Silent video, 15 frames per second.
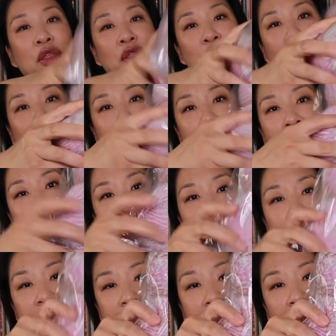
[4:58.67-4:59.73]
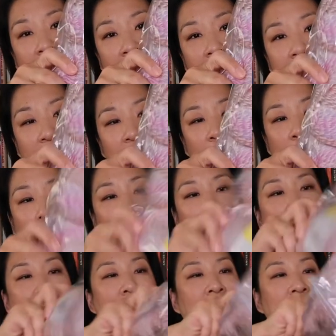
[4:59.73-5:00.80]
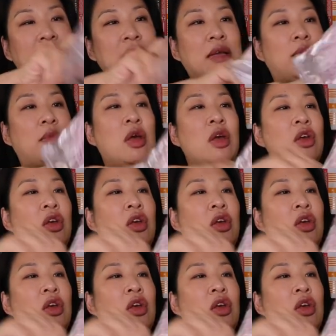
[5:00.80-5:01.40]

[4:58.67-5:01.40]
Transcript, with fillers: three skeins of Mary Maxim